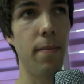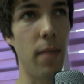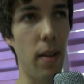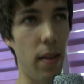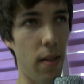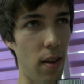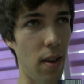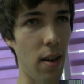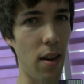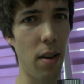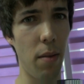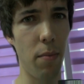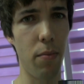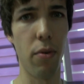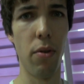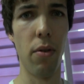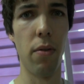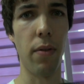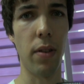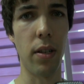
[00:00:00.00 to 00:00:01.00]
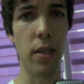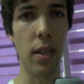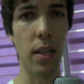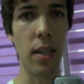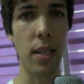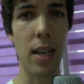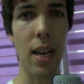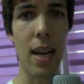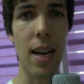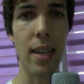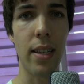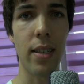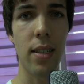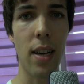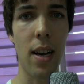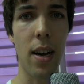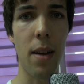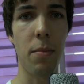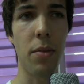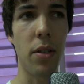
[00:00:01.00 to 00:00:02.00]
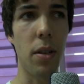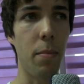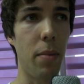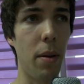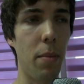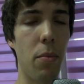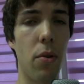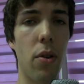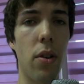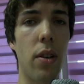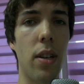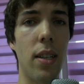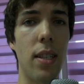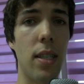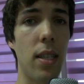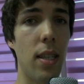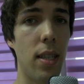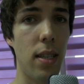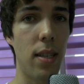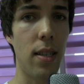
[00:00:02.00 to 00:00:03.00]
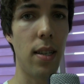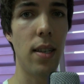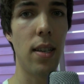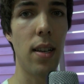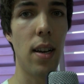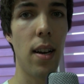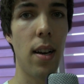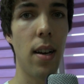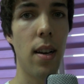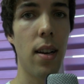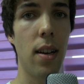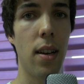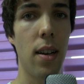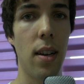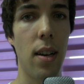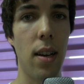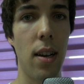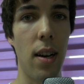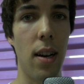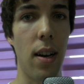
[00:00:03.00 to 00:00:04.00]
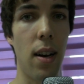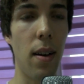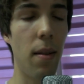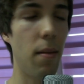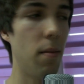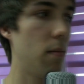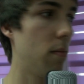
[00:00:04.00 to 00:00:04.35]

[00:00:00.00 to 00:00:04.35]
I think I improved since last times, a bit more consistent. I